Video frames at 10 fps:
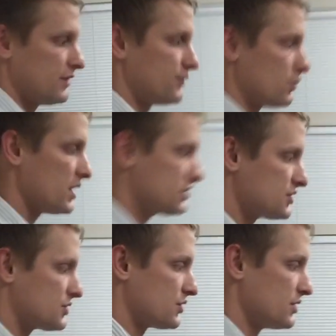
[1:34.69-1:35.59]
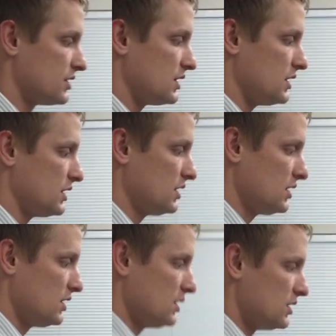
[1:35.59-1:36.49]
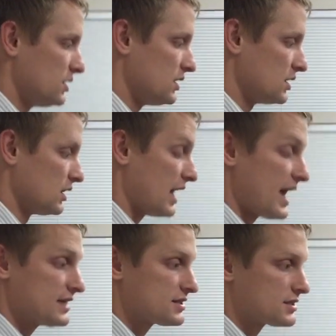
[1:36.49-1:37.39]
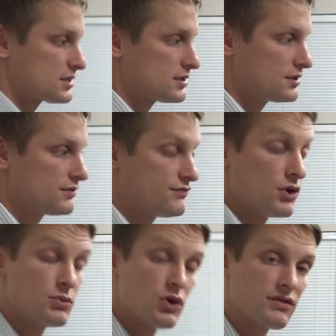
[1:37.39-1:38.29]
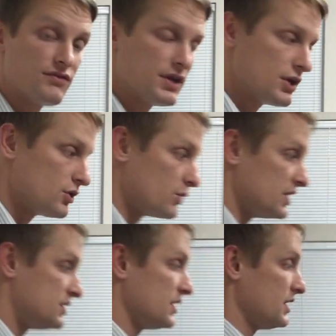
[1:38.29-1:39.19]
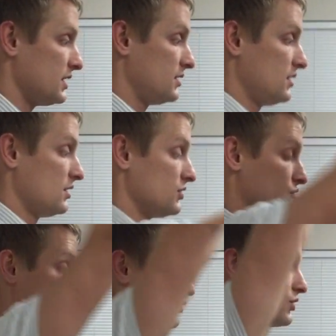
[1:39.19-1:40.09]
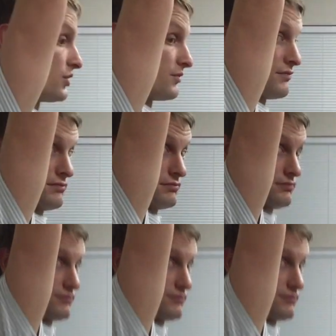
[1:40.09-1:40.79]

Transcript: If you watched this during the lats foam rolling video, we did the shoulder